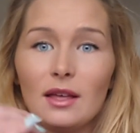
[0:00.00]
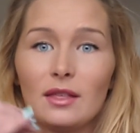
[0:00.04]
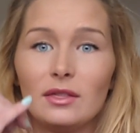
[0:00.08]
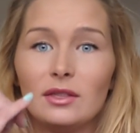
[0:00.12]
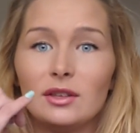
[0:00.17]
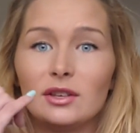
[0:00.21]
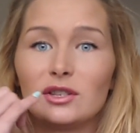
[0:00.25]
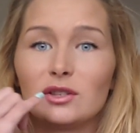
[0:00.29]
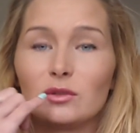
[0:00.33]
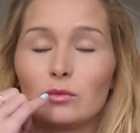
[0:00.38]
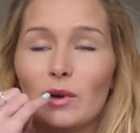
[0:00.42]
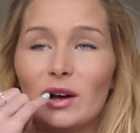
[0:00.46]

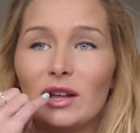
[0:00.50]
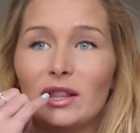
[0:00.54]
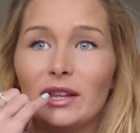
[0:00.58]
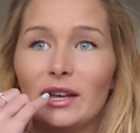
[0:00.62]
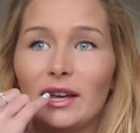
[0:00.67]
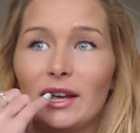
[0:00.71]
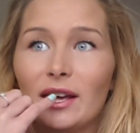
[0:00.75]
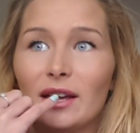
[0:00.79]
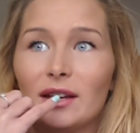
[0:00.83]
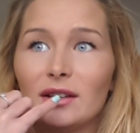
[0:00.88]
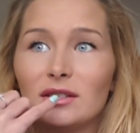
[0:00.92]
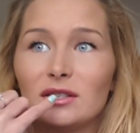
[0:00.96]
the
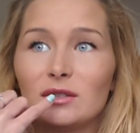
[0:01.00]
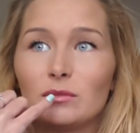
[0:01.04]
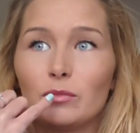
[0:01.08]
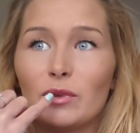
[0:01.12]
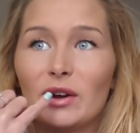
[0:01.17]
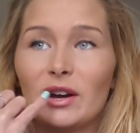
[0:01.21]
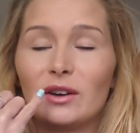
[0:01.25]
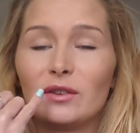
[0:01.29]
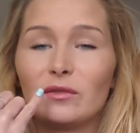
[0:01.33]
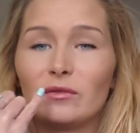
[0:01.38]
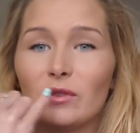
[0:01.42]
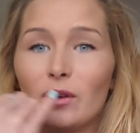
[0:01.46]
swelling had
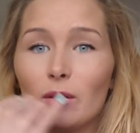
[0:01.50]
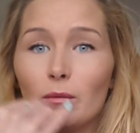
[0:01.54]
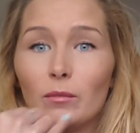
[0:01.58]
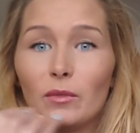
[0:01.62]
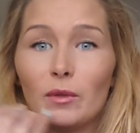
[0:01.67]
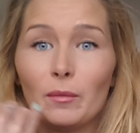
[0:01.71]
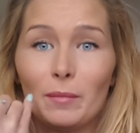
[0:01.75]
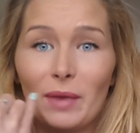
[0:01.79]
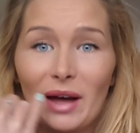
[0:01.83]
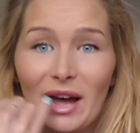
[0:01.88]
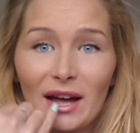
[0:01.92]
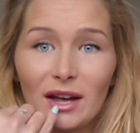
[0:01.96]
spread from
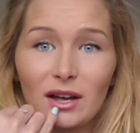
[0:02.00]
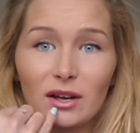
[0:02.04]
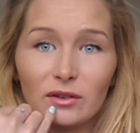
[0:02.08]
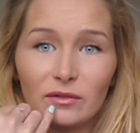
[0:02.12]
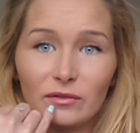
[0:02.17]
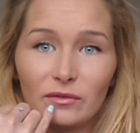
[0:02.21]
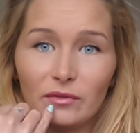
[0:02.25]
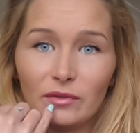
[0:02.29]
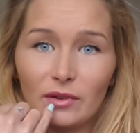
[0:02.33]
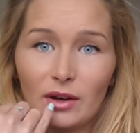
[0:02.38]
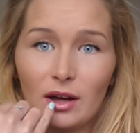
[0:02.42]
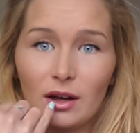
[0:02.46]
the back
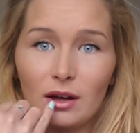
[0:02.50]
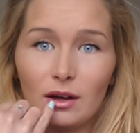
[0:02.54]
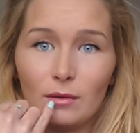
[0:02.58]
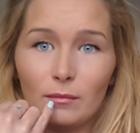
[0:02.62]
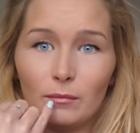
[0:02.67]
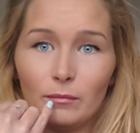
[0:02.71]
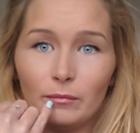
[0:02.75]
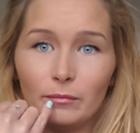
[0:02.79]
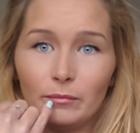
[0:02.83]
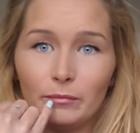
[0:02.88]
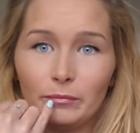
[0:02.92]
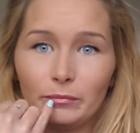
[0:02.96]
of
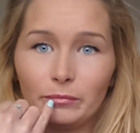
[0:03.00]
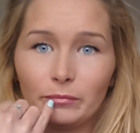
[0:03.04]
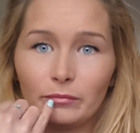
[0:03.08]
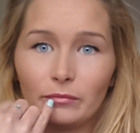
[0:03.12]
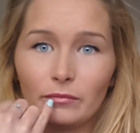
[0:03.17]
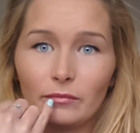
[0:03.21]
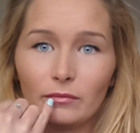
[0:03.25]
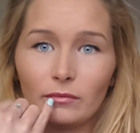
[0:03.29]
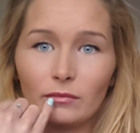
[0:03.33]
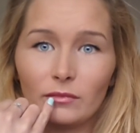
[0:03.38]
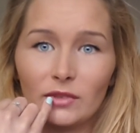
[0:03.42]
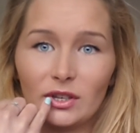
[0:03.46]

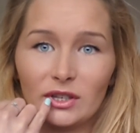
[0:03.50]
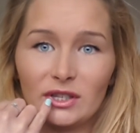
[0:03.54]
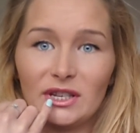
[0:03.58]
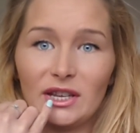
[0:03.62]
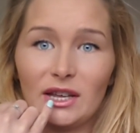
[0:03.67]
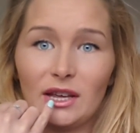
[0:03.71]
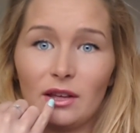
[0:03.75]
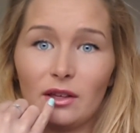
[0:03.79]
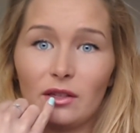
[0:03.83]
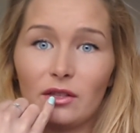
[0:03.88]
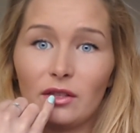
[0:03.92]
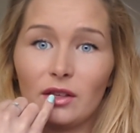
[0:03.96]
the
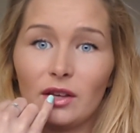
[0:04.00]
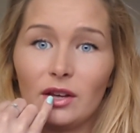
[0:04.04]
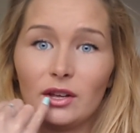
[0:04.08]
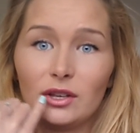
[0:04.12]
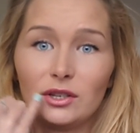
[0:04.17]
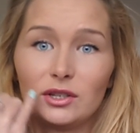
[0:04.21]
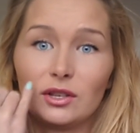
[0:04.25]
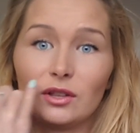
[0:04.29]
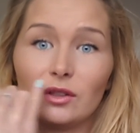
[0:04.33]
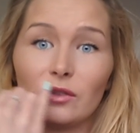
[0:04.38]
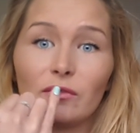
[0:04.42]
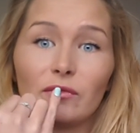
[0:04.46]
teeth
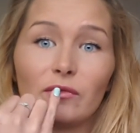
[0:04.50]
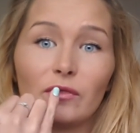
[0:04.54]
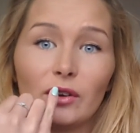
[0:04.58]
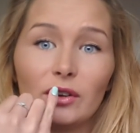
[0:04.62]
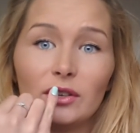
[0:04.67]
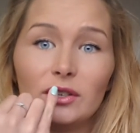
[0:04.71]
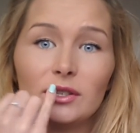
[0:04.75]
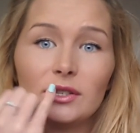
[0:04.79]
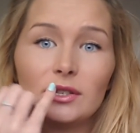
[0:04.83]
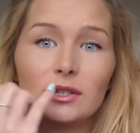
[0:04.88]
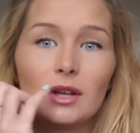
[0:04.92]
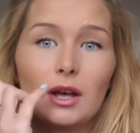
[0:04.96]
to the
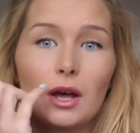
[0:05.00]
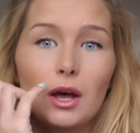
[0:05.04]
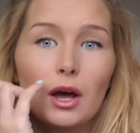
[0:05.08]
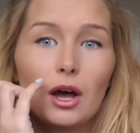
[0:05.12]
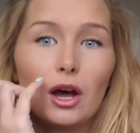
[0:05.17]
front,